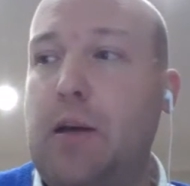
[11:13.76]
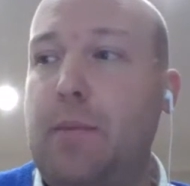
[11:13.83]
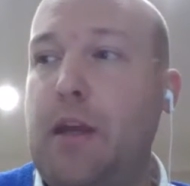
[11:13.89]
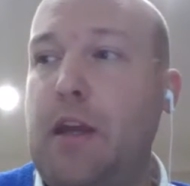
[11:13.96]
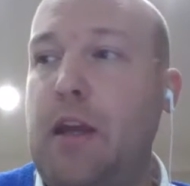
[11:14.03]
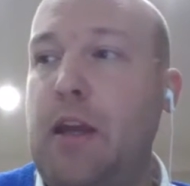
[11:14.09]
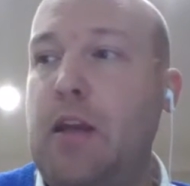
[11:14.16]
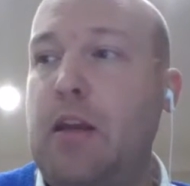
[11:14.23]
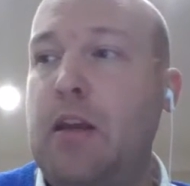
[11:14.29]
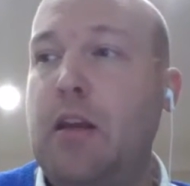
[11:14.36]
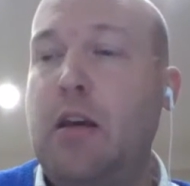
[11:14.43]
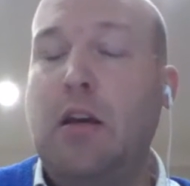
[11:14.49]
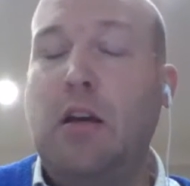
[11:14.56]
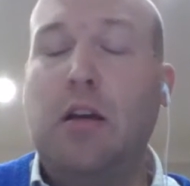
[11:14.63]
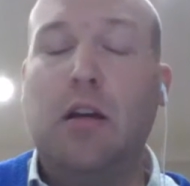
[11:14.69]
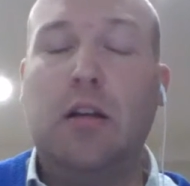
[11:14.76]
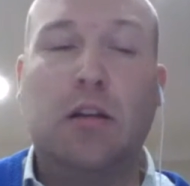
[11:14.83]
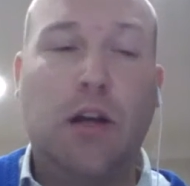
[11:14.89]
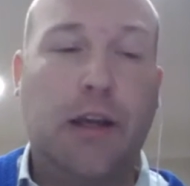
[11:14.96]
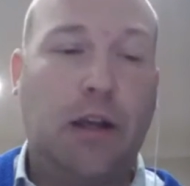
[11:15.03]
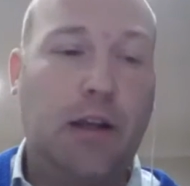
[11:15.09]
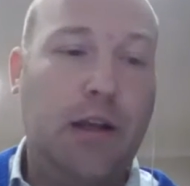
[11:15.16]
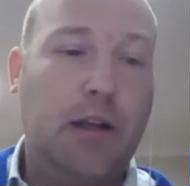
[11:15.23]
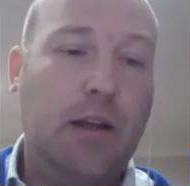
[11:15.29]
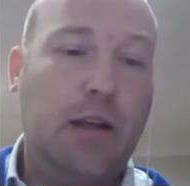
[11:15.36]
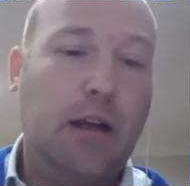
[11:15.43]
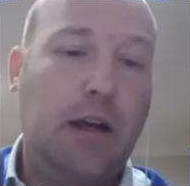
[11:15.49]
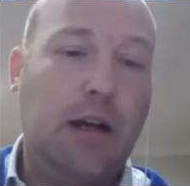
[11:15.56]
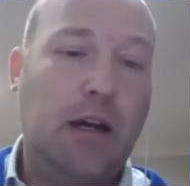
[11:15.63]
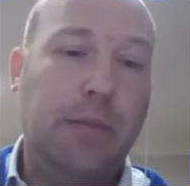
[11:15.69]
in cycling
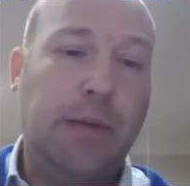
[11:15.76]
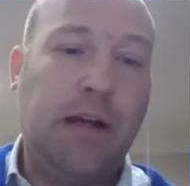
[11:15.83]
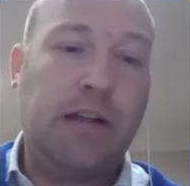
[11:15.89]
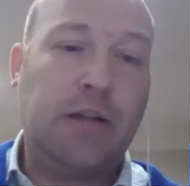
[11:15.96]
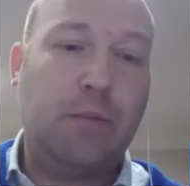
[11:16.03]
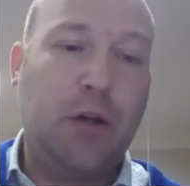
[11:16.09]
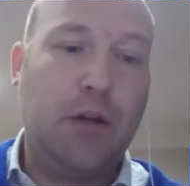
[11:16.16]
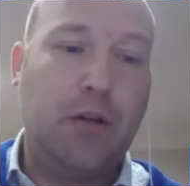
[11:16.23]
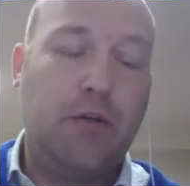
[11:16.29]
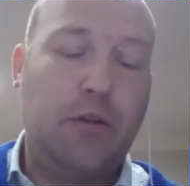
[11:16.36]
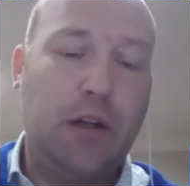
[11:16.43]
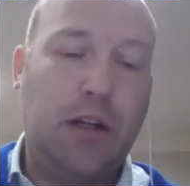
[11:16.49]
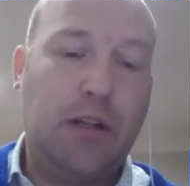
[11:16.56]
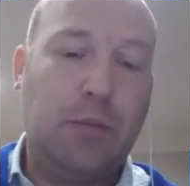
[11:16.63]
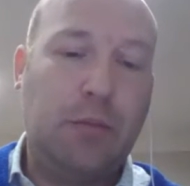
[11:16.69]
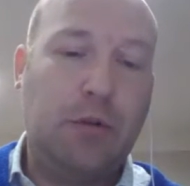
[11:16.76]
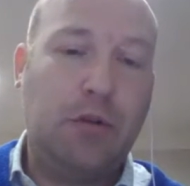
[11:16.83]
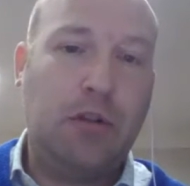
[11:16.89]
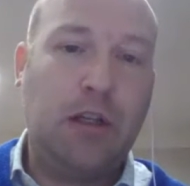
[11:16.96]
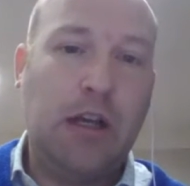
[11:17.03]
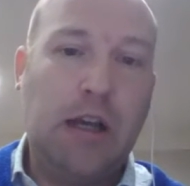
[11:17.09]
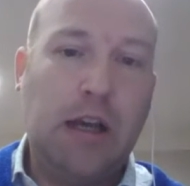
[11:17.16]
as a mode of transport,